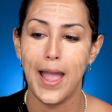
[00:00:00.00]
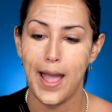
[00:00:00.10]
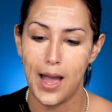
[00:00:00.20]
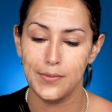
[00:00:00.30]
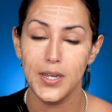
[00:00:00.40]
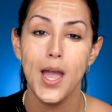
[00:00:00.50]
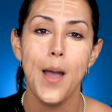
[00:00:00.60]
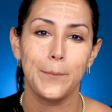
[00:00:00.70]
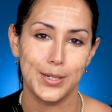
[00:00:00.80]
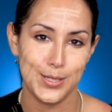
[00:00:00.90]
I have it,
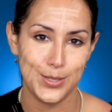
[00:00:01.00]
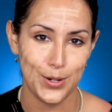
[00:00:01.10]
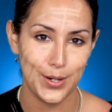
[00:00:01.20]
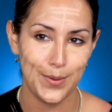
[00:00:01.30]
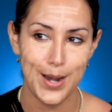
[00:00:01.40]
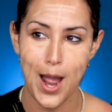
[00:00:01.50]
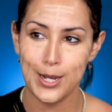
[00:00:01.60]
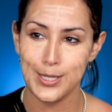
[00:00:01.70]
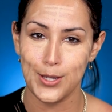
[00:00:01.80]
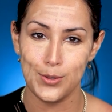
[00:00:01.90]
but it's dirty right now
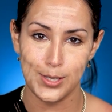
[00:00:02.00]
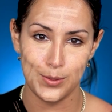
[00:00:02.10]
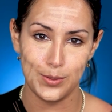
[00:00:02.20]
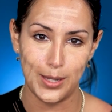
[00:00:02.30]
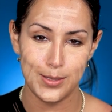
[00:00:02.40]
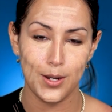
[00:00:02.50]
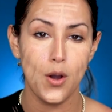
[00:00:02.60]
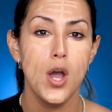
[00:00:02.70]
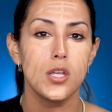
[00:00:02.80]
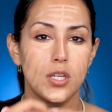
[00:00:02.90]
because I used it two days
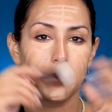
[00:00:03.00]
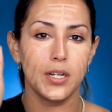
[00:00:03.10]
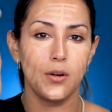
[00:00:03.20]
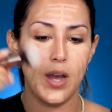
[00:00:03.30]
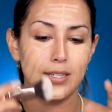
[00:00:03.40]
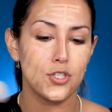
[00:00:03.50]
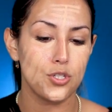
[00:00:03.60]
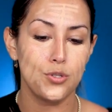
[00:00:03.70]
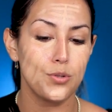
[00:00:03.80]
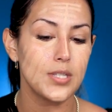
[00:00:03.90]
ago. So I'm gonna go ahead and
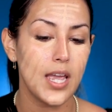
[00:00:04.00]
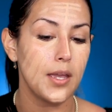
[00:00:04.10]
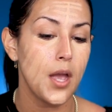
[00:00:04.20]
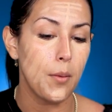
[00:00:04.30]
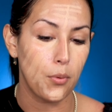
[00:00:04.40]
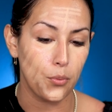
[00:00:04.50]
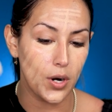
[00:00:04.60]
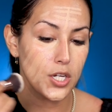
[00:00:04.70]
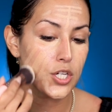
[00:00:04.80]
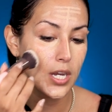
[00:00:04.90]
just use a
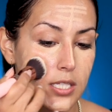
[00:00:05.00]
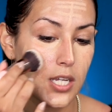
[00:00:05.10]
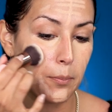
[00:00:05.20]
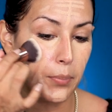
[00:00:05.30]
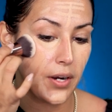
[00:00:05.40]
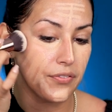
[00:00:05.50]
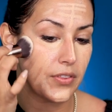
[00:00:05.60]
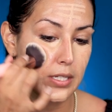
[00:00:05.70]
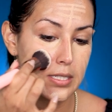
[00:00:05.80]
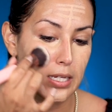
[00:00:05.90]
brush to
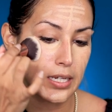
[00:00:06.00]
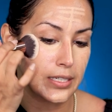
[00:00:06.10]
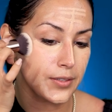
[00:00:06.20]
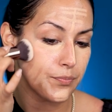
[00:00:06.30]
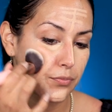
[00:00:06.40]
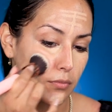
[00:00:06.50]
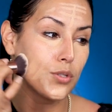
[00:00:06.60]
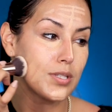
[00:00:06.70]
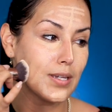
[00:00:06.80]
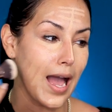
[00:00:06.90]
buff this in.
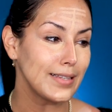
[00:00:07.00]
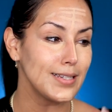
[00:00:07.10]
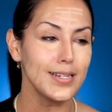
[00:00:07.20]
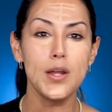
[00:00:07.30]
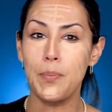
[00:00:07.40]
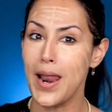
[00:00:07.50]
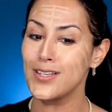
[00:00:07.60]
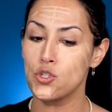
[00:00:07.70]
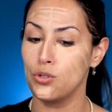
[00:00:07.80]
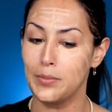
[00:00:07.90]
You see, I didn't
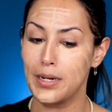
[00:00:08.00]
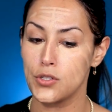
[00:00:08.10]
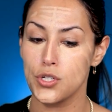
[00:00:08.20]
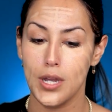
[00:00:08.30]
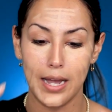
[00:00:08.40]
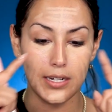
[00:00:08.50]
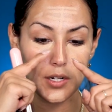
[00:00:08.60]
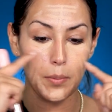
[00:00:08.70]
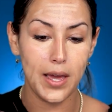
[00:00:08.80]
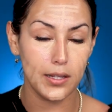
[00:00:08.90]
apply too much. I
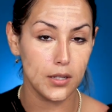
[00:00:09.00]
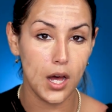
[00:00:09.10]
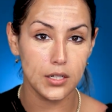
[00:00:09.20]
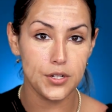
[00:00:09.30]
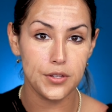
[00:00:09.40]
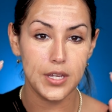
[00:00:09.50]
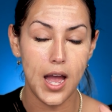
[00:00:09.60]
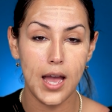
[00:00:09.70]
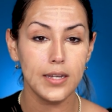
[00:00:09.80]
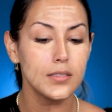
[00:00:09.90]
didn't apply a lot under the
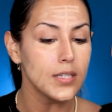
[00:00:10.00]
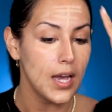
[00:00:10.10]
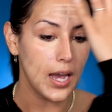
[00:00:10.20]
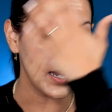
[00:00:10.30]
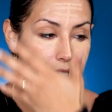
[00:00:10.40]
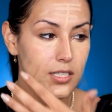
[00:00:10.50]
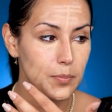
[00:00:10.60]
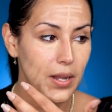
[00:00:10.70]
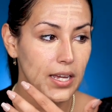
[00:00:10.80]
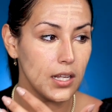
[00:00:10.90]
eyes. I
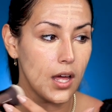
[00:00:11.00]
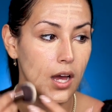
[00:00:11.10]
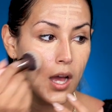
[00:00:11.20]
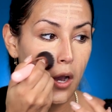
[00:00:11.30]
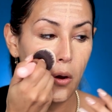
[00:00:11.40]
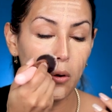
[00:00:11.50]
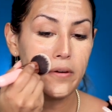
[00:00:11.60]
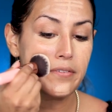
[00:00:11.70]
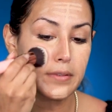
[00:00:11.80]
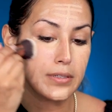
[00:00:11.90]
didn't apply a lot
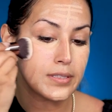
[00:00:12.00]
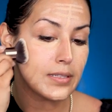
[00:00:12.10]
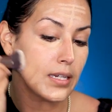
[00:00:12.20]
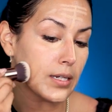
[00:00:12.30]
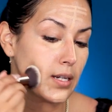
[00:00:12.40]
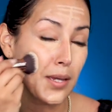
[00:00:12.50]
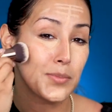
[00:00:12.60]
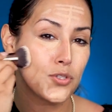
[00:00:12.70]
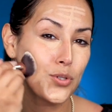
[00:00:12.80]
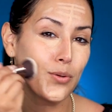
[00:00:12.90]
all over their skin
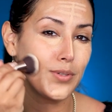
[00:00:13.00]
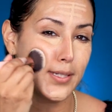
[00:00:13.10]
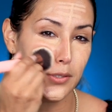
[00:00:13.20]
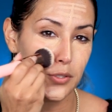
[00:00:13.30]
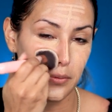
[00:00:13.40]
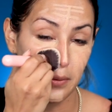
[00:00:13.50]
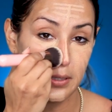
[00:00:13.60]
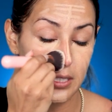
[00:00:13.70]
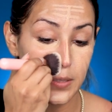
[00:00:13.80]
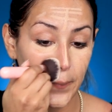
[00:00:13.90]
because you don't need to.
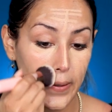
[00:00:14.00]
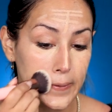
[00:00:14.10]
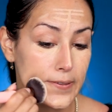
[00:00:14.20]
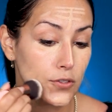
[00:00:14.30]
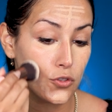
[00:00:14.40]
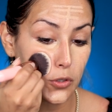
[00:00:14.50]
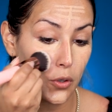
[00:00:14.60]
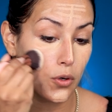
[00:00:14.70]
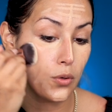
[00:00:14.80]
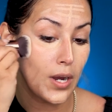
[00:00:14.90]
This product is
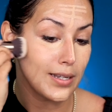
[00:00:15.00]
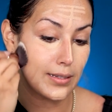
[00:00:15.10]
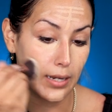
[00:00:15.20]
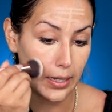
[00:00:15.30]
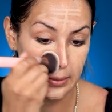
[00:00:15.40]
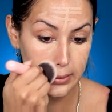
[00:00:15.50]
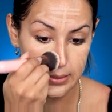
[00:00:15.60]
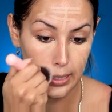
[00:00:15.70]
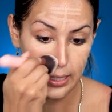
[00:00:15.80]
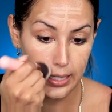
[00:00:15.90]
so
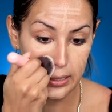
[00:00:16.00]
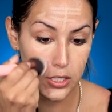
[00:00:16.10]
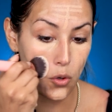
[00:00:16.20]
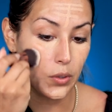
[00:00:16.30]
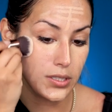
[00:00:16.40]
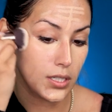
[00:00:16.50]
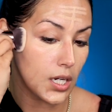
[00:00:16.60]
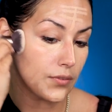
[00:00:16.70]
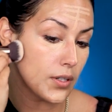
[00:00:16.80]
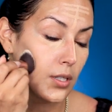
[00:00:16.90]
nice it's going to
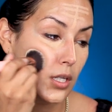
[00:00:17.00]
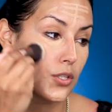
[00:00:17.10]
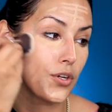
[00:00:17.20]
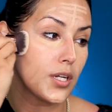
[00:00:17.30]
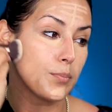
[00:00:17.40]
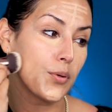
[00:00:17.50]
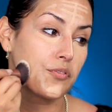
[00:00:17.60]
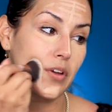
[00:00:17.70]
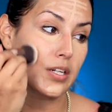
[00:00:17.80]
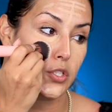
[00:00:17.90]
cover your
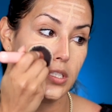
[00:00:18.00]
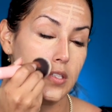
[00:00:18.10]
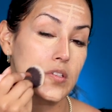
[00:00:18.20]
imperfections.